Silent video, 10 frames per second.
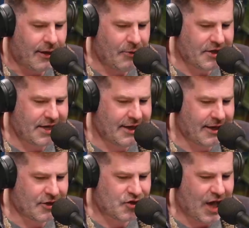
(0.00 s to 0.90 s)
I'm not
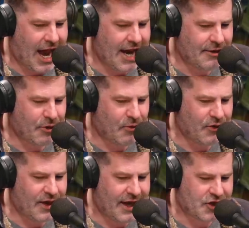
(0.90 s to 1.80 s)
taking a side, but
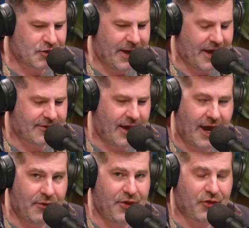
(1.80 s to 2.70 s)
what do they expect?
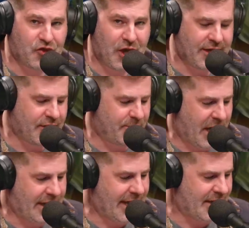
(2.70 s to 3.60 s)
I don't think they're trying to get the
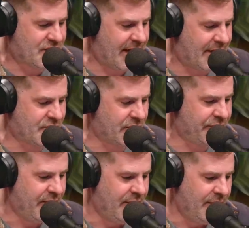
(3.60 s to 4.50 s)
podcast
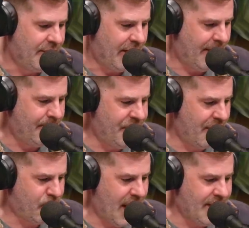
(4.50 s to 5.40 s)
canceled.
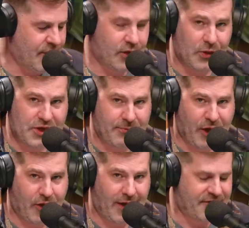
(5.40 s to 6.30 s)
They write in the closing
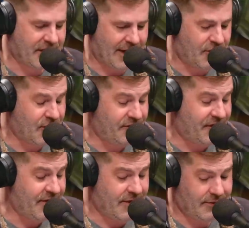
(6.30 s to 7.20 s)
paragraph of the letter, you can
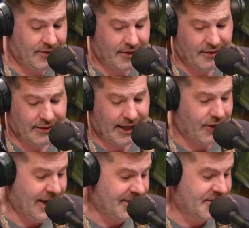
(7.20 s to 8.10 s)
find the
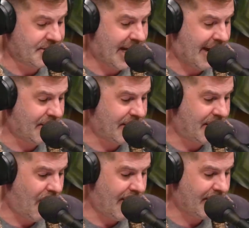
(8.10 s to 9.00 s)
letter in its
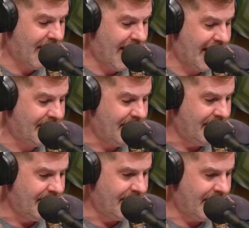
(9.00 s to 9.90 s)
entirety online,